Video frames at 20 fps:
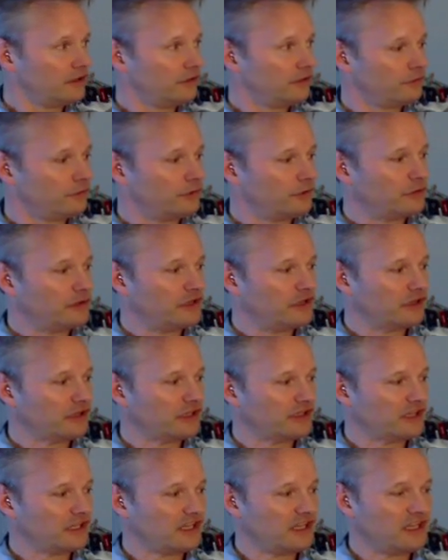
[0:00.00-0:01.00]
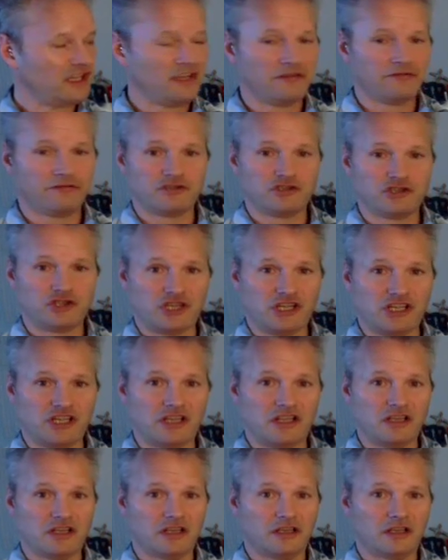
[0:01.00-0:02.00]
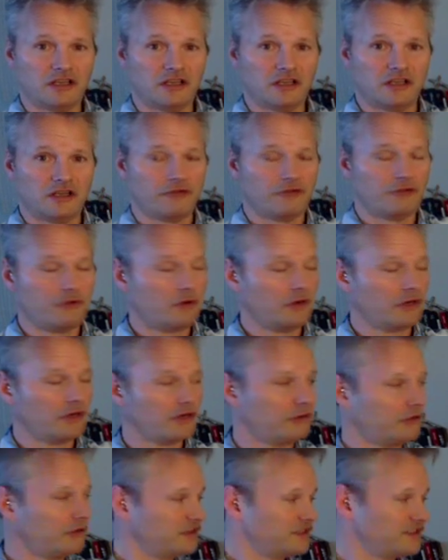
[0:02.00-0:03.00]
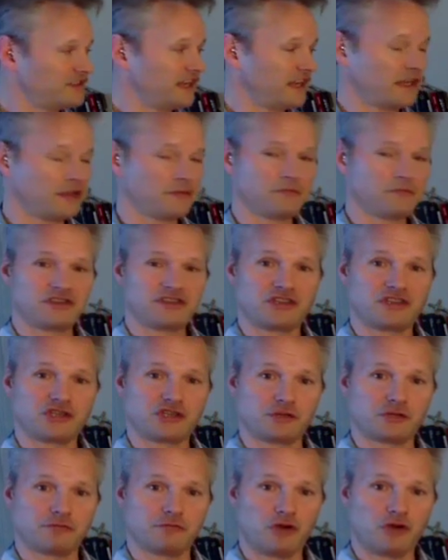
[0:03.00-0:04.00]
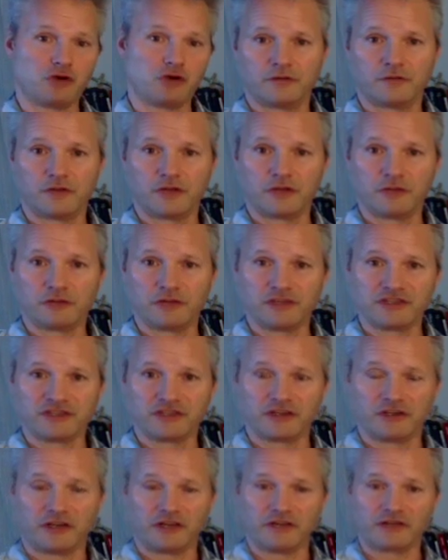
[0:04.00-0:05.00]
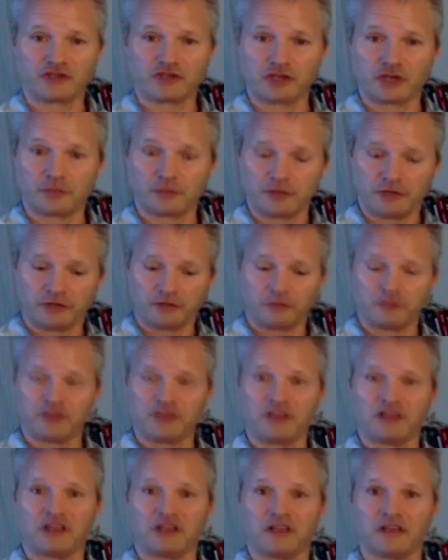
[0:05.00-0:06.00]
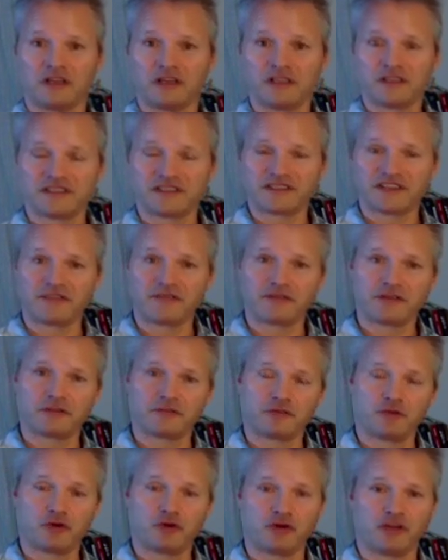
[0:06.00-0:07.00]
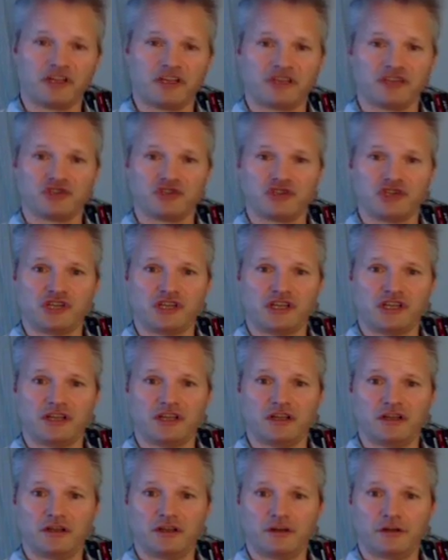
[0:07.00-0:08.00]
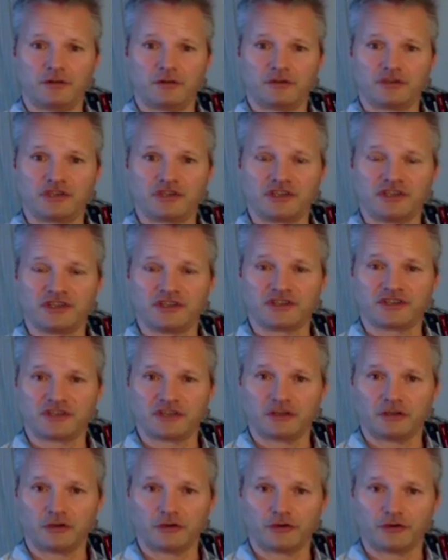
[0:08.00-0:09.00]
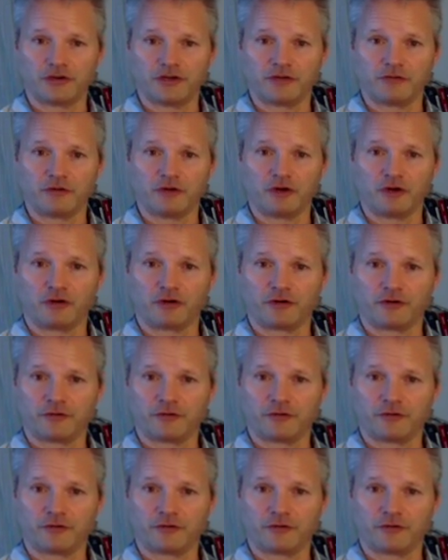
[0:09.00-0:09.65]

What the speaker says: When we look at the key of G, if we want a second position mode, we could place it on F sharp and it would be the seventh mode in G, which is the Locrian mode.